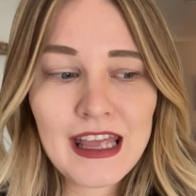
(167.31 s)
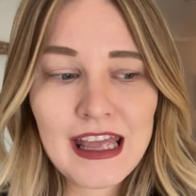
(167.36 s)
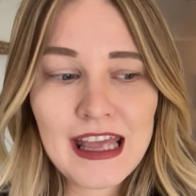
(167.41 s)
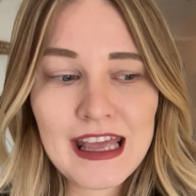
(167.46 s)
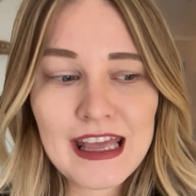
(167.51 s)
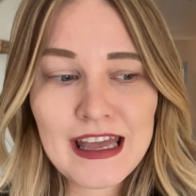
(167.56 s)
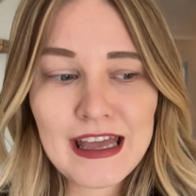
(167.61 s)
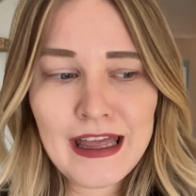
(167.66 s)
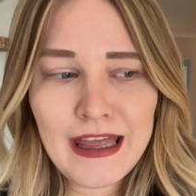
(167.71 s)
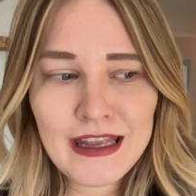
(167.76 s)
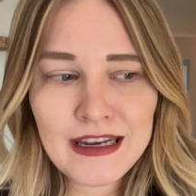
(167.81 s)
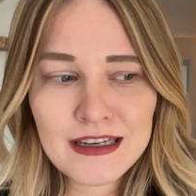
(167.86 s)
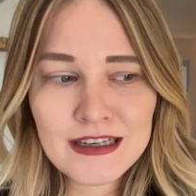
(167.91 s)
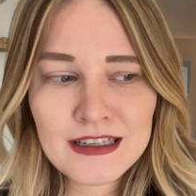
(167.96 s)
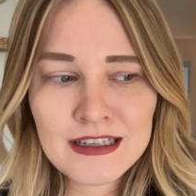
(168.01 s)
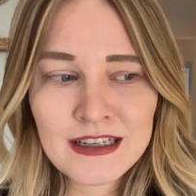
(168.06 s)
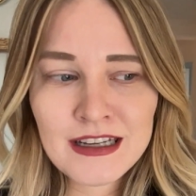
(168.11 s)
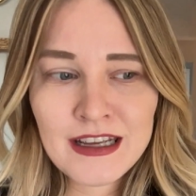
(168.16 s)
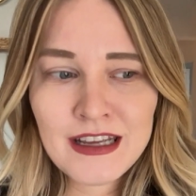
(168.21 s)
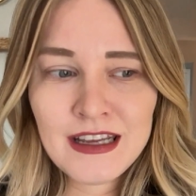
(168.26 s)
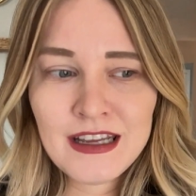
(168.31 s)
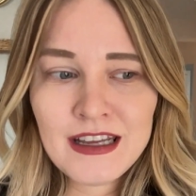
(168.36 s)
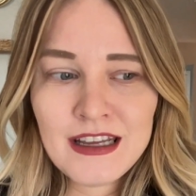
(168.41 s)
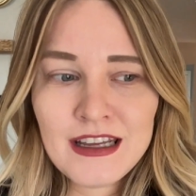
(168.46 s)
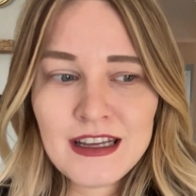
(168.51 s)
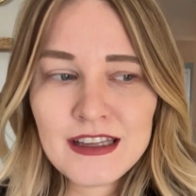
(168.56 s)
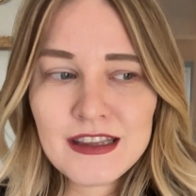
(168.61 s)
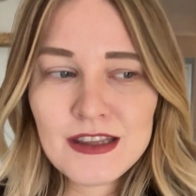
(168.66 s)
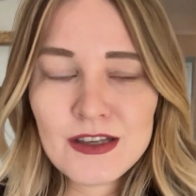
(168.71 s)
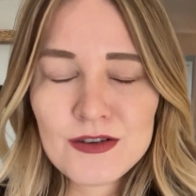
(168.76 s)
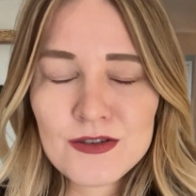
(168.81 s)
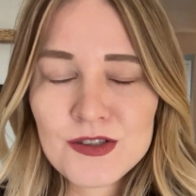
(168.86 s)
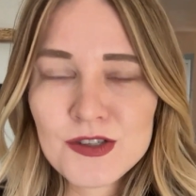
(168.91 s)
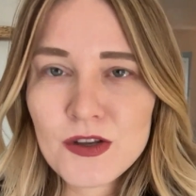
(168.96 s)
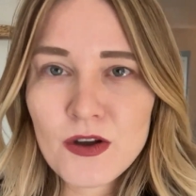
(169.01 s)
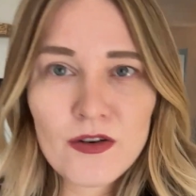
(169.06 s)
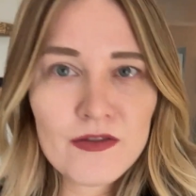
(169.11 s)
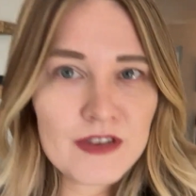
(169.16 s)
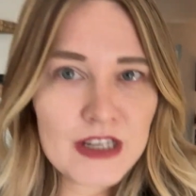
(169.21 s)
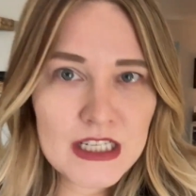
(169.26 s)
And they're
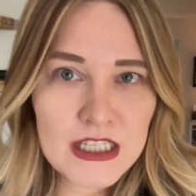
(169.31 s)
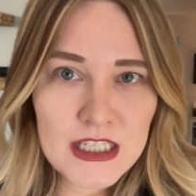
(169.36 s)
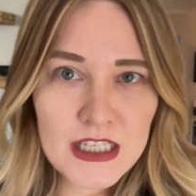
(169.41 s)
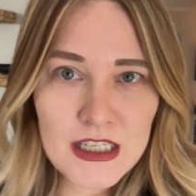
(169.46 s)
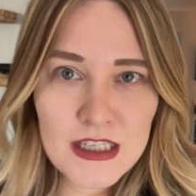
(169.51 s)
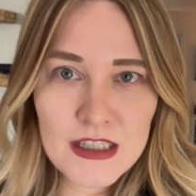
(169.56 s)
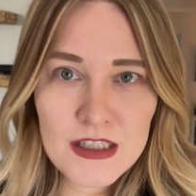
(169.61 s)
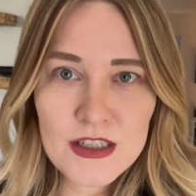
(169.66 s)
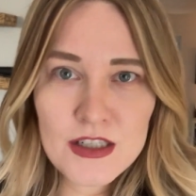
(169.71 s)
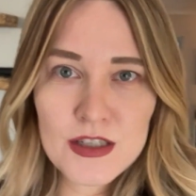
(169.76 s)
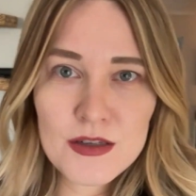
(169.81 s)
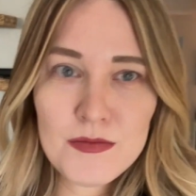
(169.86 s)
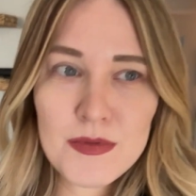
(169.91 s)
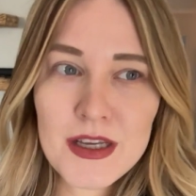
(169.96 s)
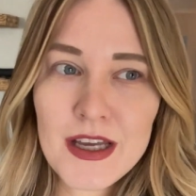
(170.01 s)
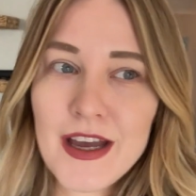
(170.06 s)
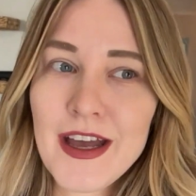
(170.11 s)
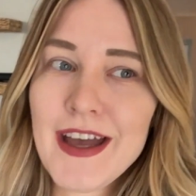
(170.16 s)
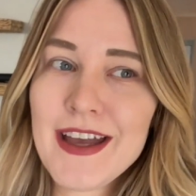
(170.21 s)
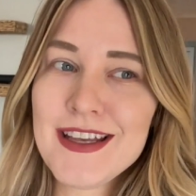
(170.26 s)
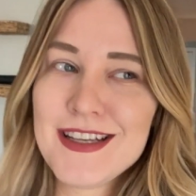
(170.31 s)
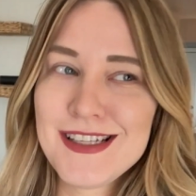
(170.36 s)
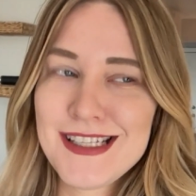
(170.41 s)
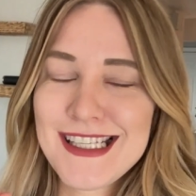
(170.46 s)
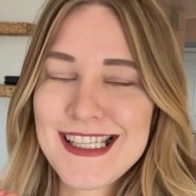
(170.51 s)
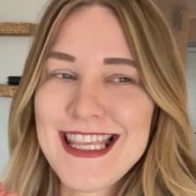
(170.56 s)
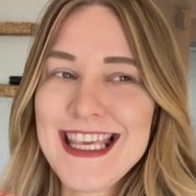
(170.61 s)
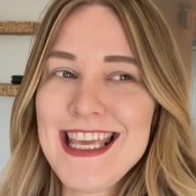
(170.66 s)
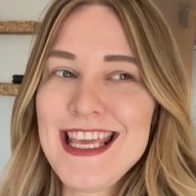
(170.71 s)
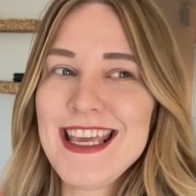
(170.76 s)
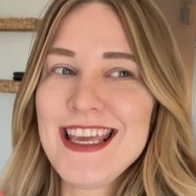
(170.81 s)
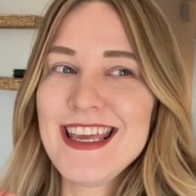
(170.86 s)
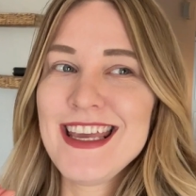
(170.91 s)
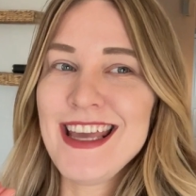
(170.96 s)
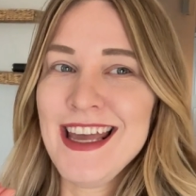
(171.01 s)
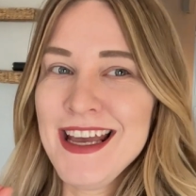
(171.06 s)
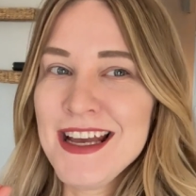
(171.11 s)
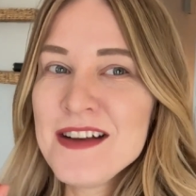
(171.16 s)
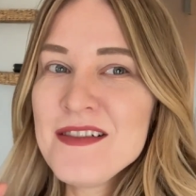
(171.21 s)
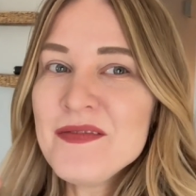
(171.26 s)
so vintage because
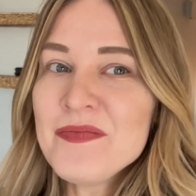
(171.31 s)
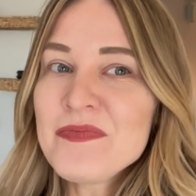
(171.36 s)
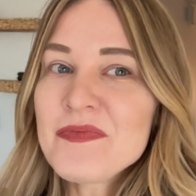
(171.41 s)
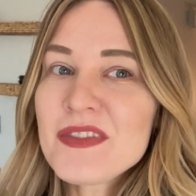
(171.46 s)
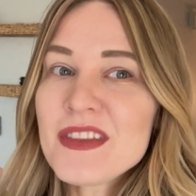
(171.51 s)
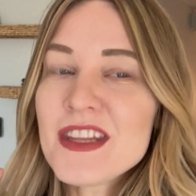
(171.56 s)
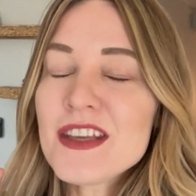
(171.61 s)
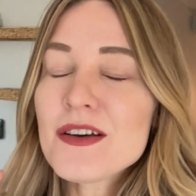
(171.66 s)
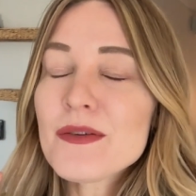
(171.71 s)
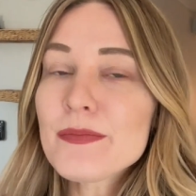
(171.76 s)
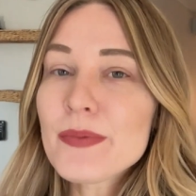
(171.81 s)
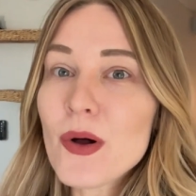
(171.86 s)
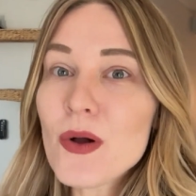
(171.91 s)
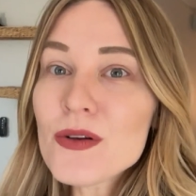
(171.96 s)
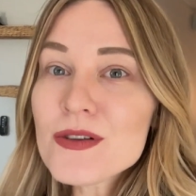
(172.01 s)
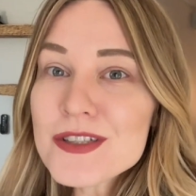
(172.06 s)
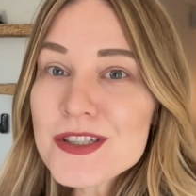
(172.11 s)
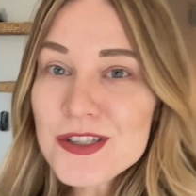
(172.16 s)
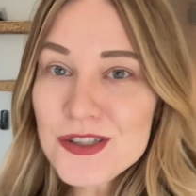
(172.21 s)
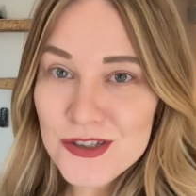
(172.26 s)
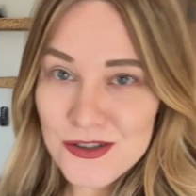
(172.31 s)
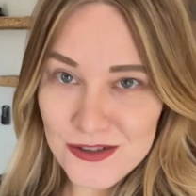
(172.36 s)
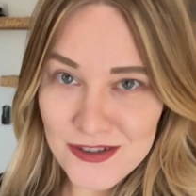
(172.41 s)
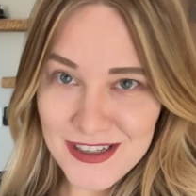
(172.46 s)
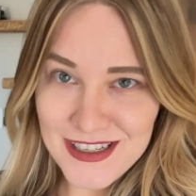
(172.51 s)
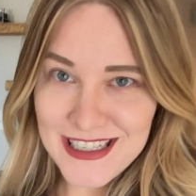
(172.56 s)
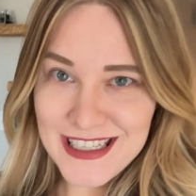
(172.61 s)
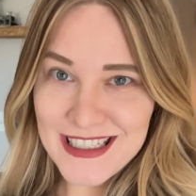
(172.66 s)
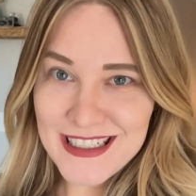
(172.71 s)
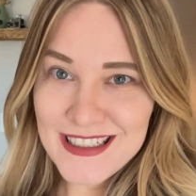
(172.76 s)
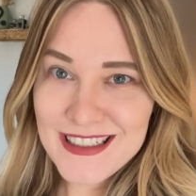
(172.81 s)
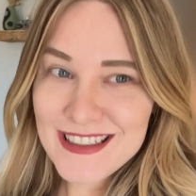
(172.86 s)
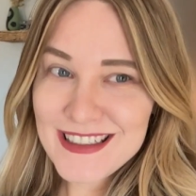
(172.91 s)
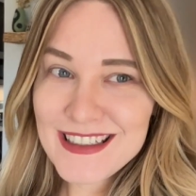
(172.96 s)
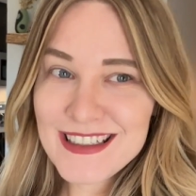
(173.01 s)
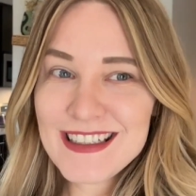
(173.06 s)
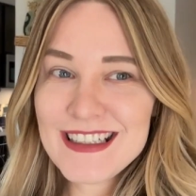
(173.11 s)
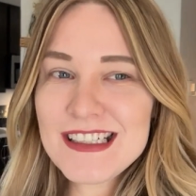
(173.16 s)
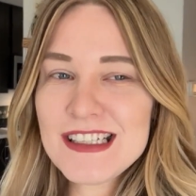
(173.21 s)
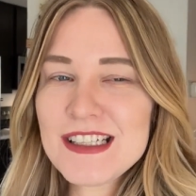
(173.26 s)
the upholstery
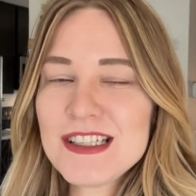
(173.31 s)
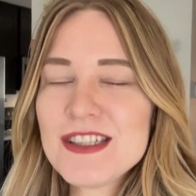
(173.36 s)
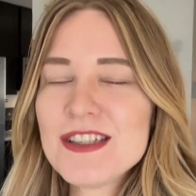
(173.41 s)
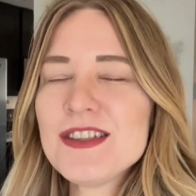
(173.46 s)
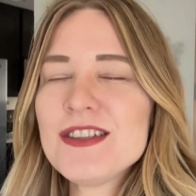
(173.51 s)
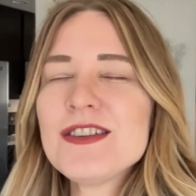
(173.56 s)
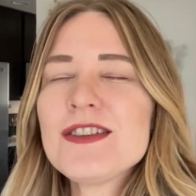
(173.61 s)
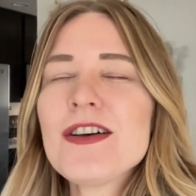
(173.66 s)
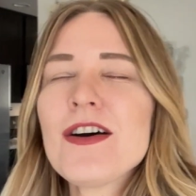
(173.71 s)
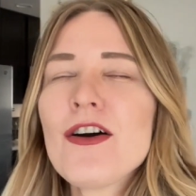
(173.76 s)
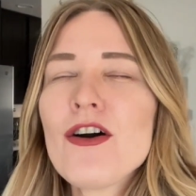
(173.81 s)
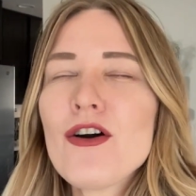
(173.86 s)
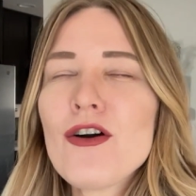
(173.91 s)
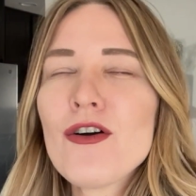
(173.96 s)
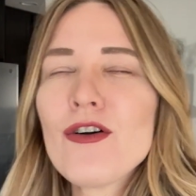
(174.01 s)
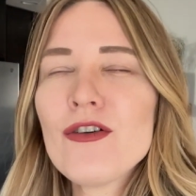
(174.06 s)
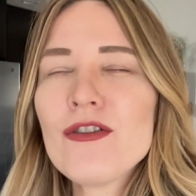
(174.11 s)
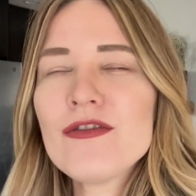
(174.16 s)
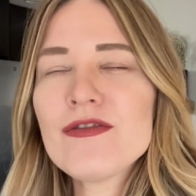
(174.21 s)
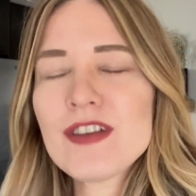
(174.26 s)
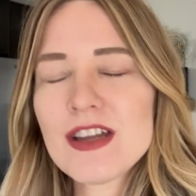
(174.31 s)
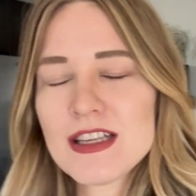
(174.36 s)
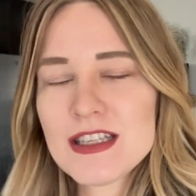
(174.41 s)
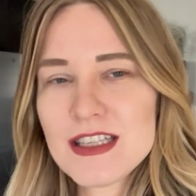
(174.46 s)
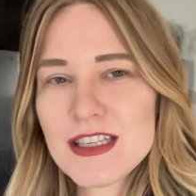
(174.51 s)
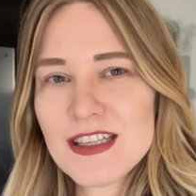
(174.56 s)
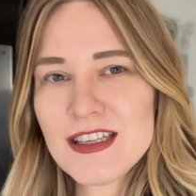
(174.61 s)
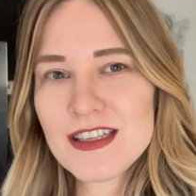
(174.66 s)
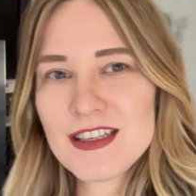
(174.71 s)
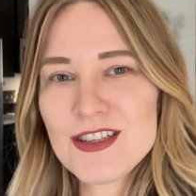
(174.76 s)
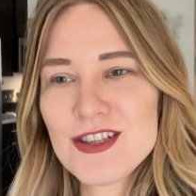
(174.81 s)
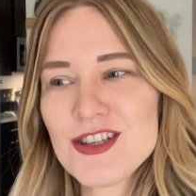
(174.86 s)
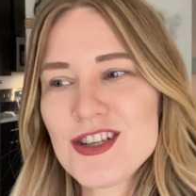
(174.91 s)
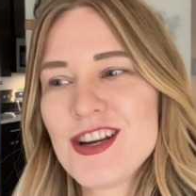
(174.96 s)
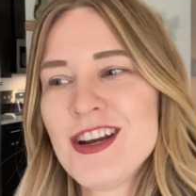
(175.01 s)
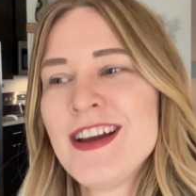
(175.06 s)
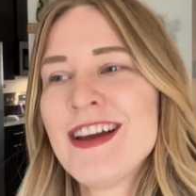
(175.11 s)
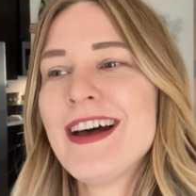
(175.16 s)
is so vintage.